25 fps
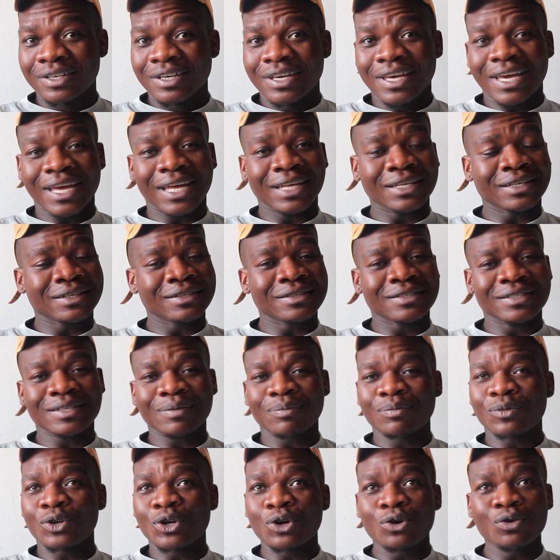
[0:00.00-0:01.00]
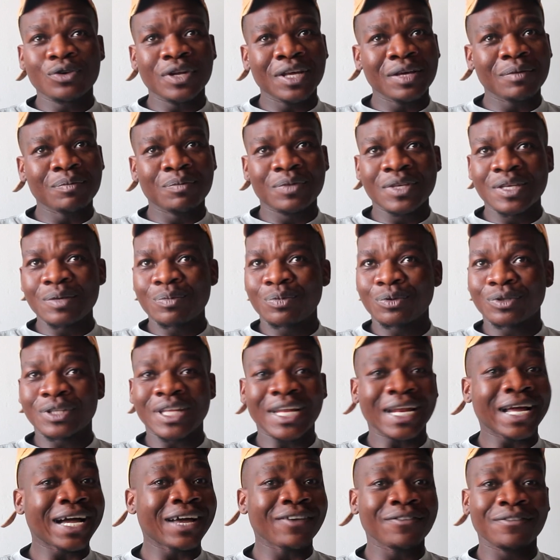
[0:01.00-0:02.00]
and some no-name people that
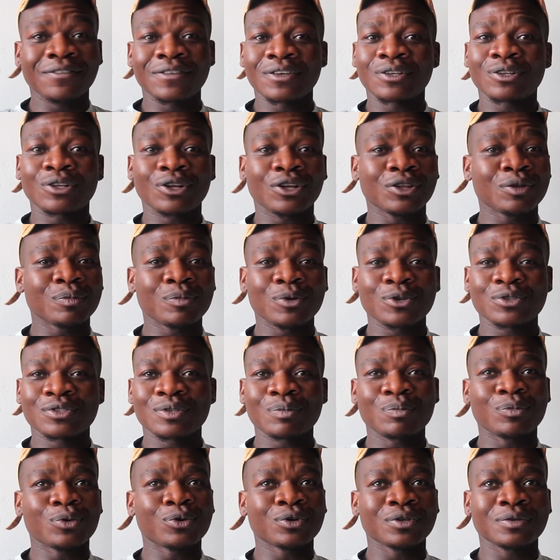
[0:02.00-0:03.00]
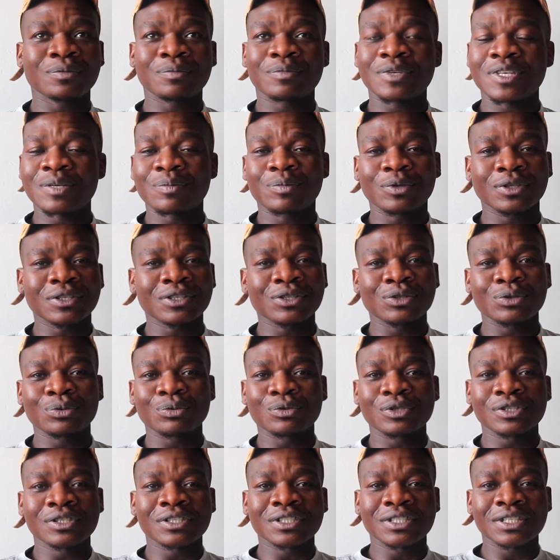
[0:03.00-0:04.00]
I feel are the most important people in the
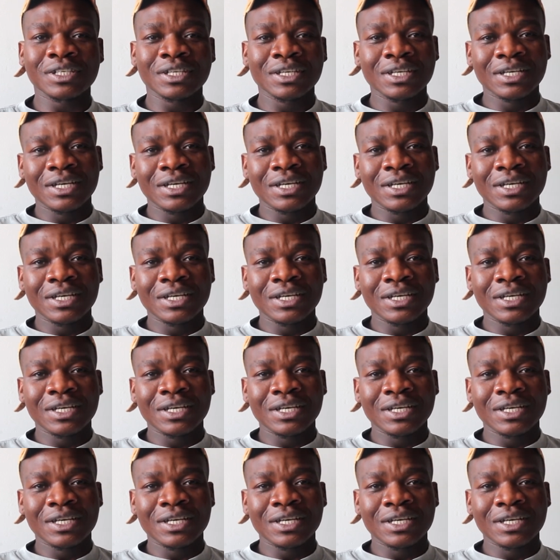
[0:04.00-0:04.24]
world.